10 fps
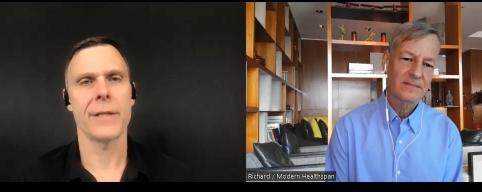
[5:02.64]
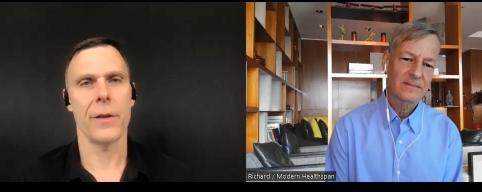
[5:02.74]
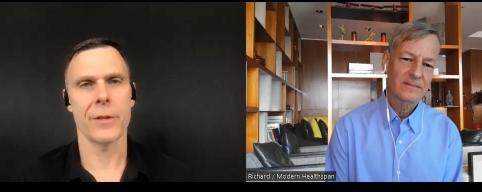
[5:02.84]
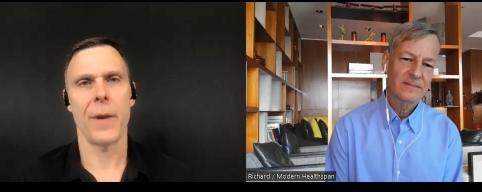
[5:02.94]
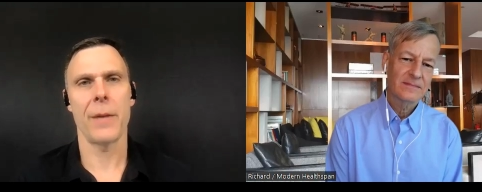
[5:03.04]

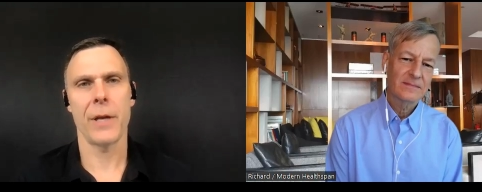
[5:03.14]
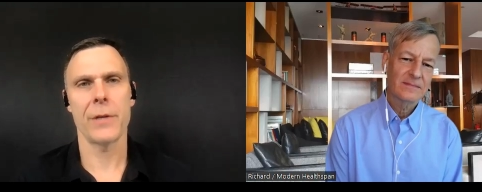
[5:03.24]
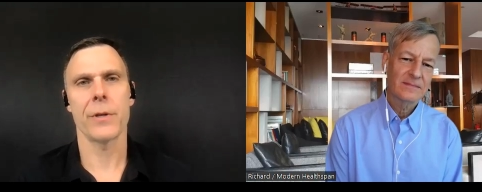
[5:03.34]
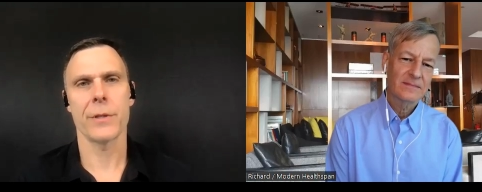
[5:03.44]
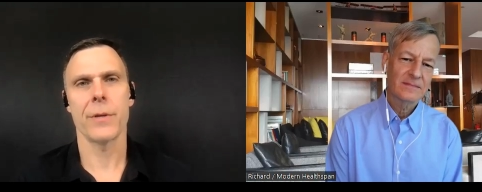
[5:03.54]
Speaker 1: health span
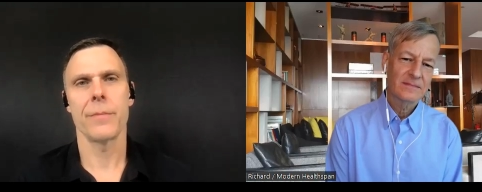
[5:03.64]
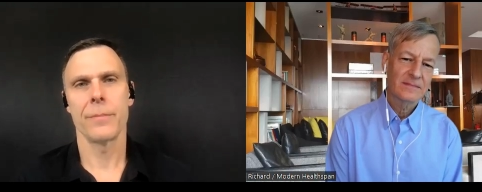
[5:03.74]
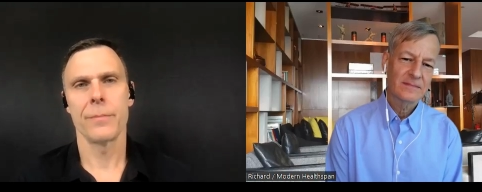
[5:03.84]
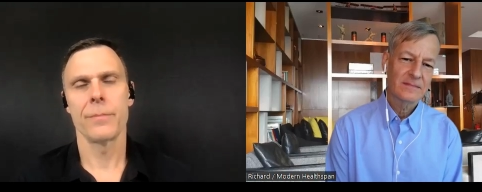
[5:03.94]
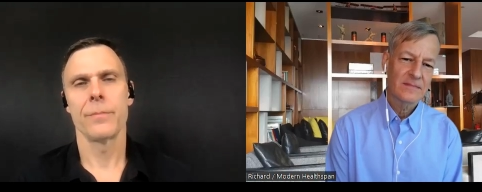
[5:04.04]
metrics.
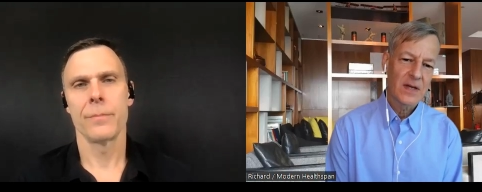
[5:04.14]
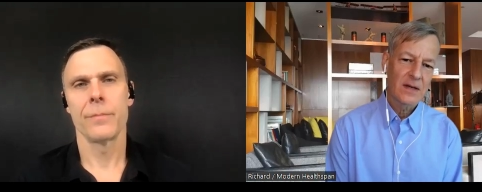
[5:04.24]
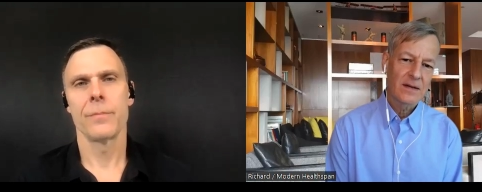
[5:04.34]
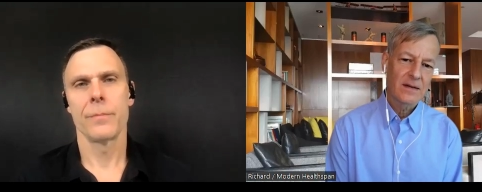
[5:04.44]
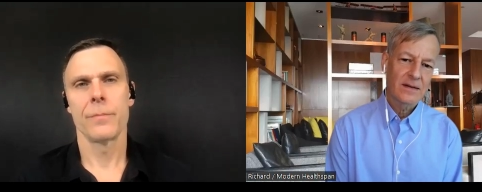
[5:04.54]

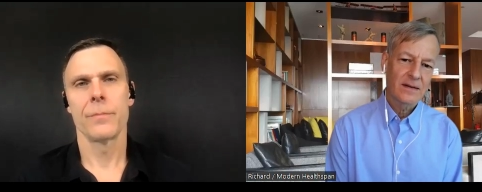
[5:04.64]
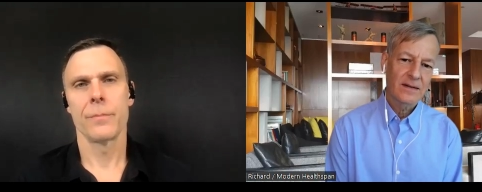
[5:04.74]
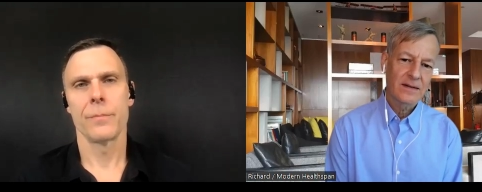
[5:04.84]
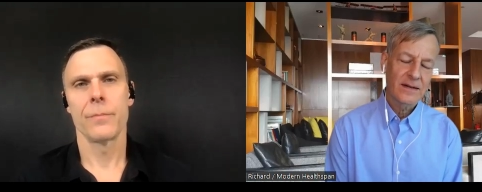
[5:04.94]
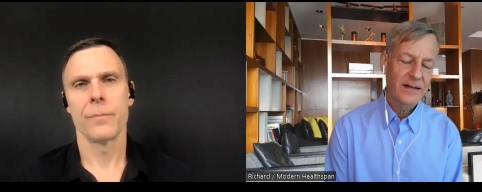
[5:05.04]

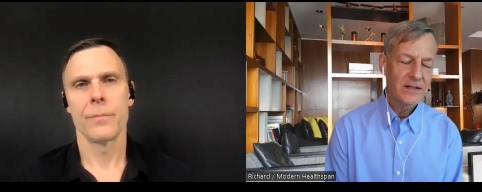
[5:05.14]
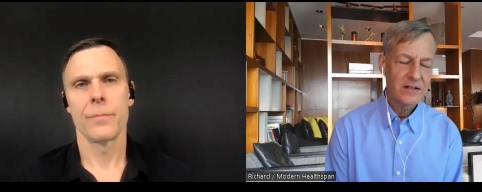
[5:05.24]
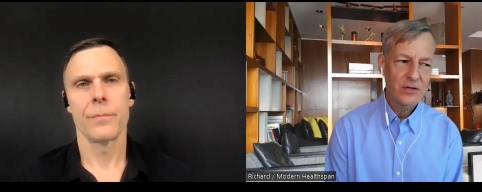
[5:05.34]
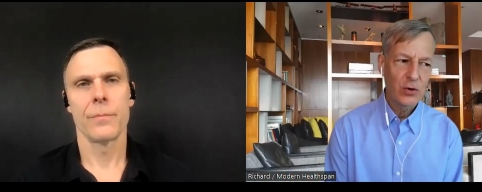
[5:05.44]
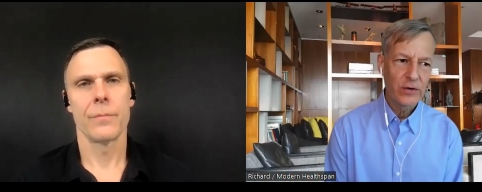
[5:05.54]

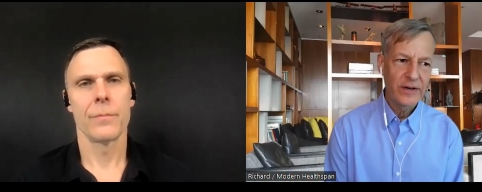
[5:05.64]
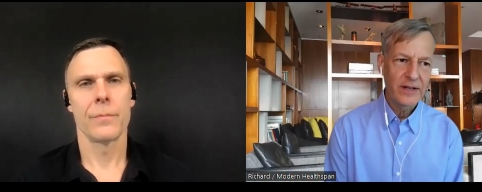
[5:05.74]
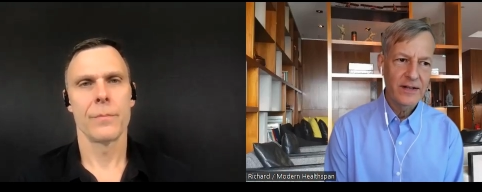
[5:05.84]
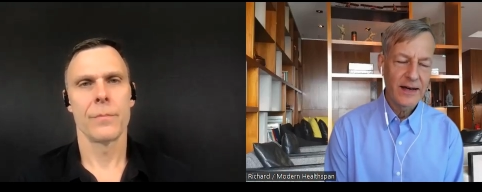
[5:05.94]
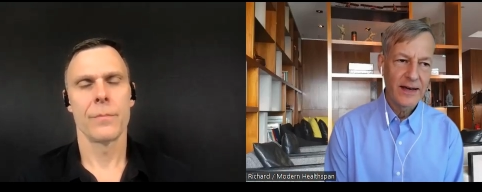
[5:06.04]
Speaker 2: Is
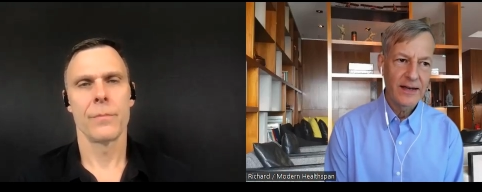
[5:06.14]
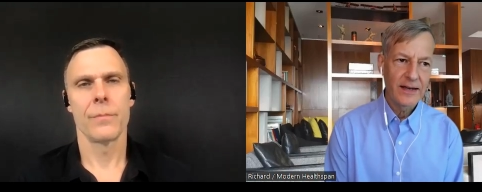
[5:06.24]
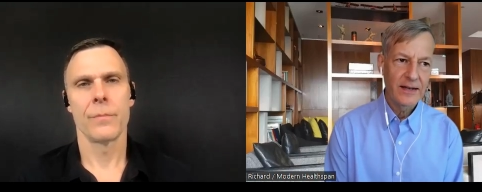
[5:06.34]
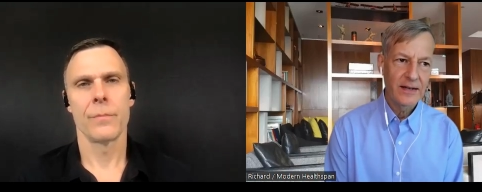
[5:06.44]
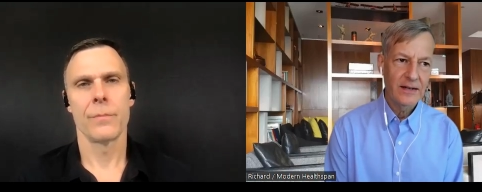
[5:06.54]
taurine
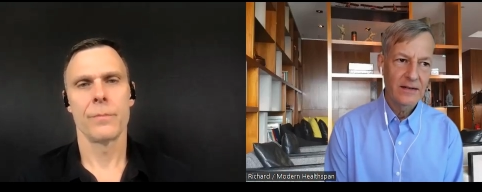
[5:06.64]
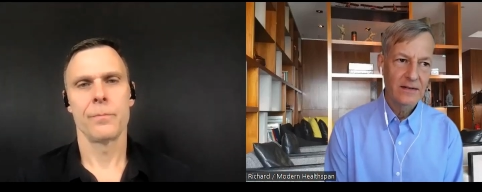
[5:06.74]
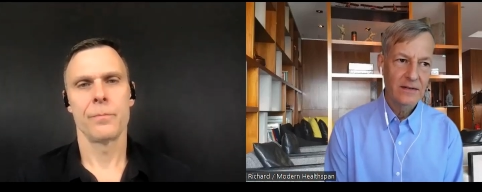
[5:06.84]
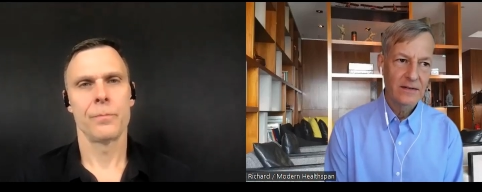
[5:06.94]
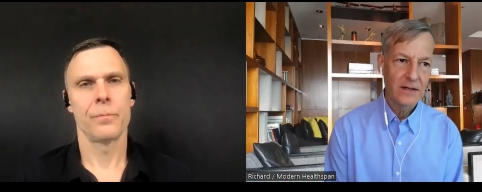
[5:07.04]
a
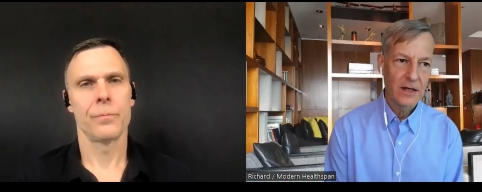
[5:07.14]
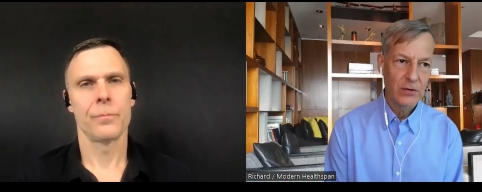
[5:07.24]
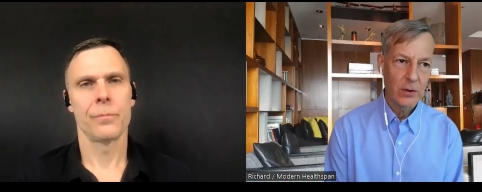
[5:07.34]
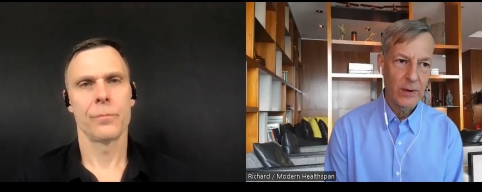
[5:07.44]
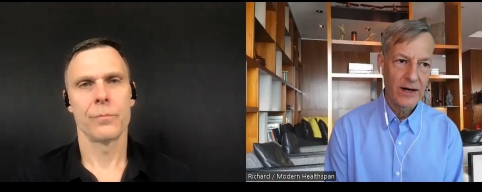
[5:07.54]
a uh,
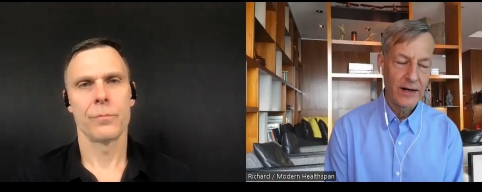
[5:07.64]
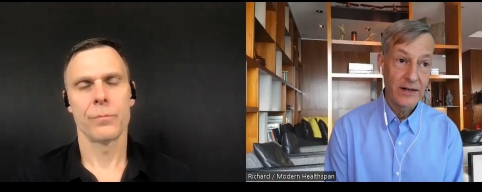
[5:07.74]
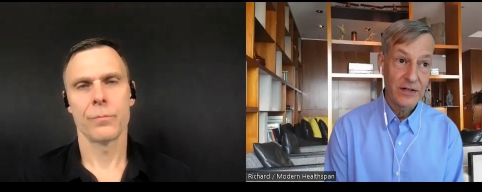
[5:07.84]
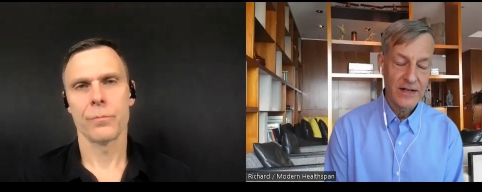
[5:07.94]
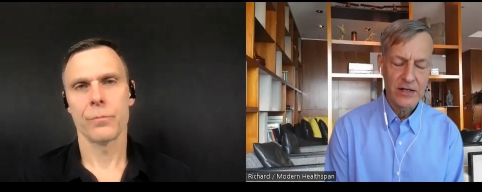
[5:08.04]
require an
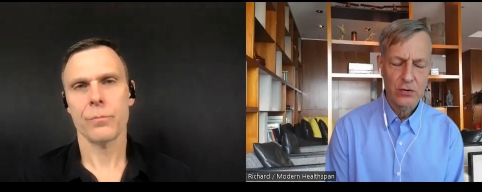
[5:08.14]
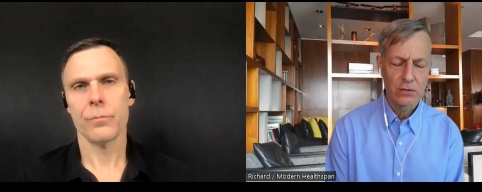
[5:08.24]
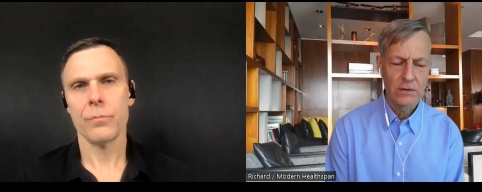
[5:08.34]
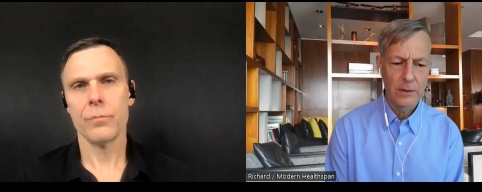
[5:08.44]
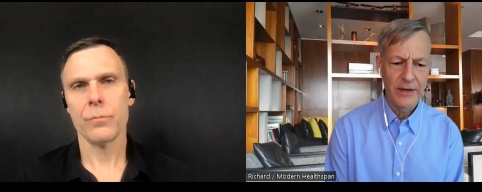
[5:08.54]

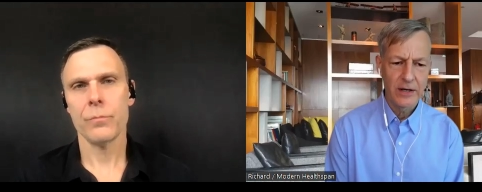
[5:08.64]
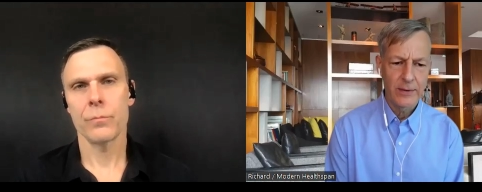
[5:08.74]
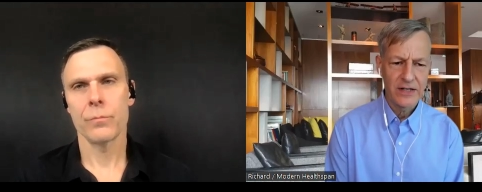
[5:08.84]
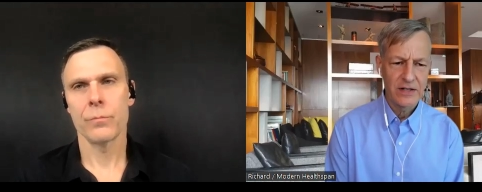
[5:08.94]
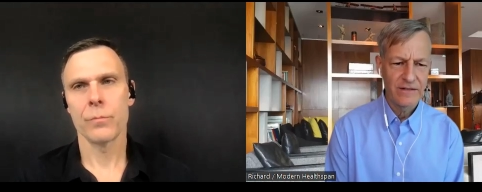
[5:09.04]
essential amino
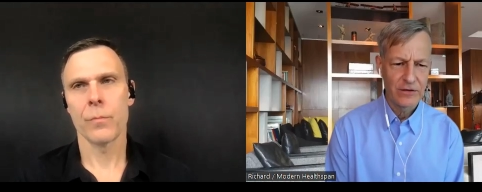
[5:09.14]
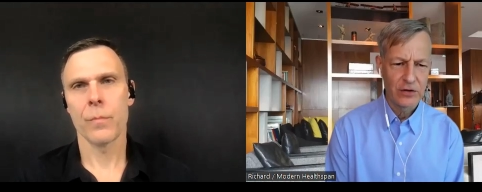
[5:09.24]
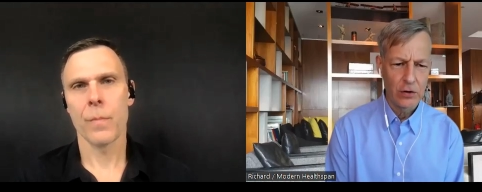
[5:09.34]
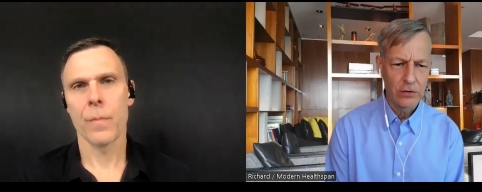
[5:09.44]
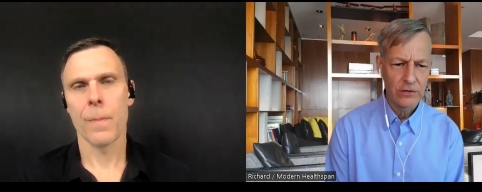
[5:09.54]
acid for
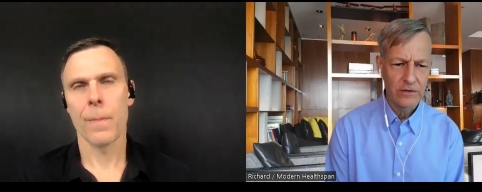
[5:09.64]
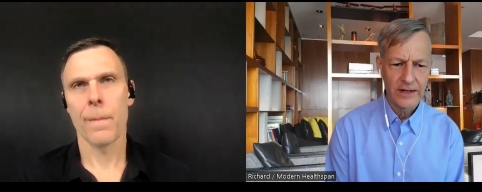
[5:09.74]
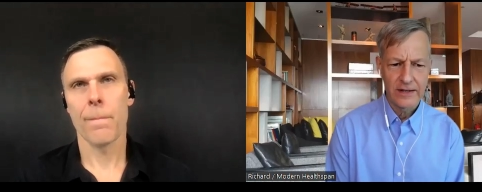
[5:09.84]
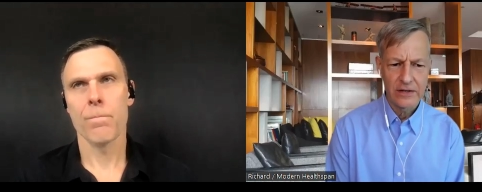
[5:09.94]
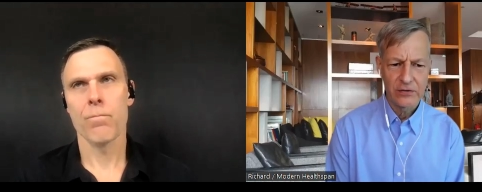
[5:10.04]
dogs,
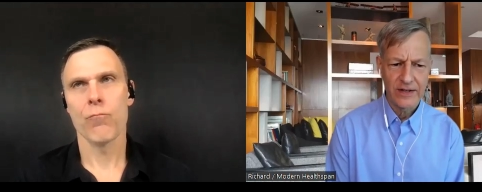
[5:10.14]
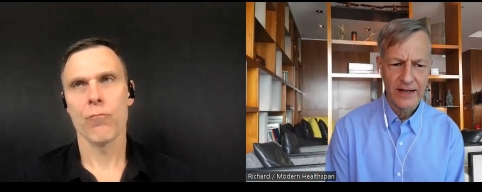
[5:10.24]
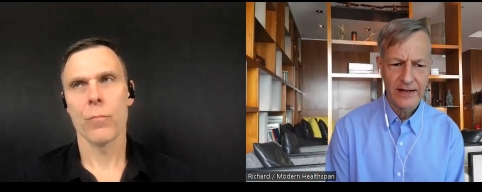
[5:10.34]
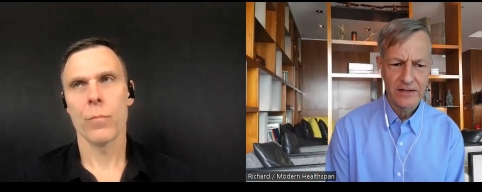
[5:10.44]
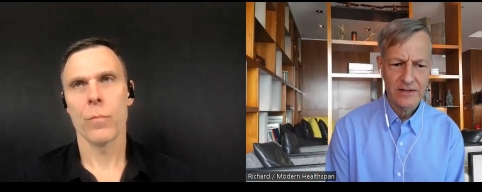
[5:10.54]
like it is for
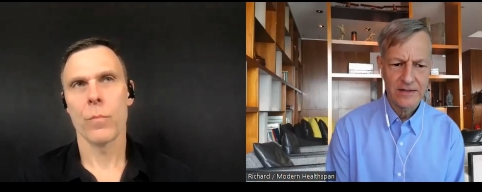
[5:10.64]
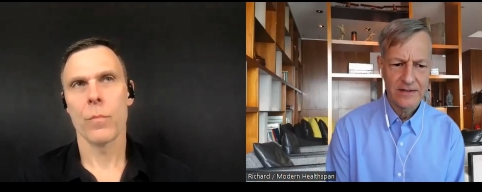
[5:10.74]
cats?